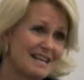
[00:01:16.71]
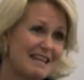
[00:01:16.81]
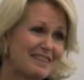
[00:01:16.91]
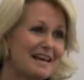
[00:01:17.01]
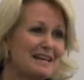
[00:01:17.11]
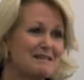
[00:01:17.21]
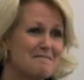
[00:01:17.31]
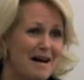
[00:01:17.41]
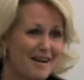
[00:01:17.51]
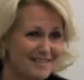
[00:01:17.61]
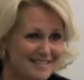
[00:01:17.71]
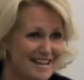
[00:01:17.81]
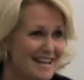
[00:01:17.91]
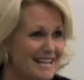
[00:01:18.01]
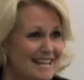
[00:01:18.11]
not thinking about
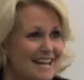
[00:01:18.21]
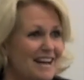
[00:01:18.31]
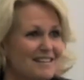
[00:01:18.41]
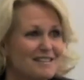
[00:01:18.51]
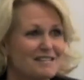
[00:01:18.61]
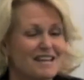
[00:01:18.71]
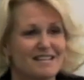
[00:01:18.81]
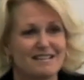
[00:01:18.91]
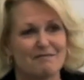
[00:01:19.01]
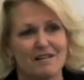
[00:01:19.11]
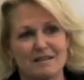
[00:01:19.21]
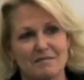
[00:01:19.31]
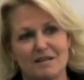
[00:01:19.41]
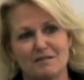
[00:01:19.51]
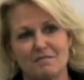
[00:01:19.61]
taking it out as running
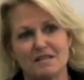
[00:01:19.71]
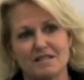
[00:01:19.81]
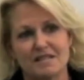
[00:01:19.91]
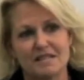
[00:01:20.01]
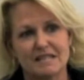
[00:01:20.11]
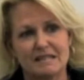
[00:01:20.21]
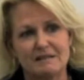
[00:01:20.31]
my own business.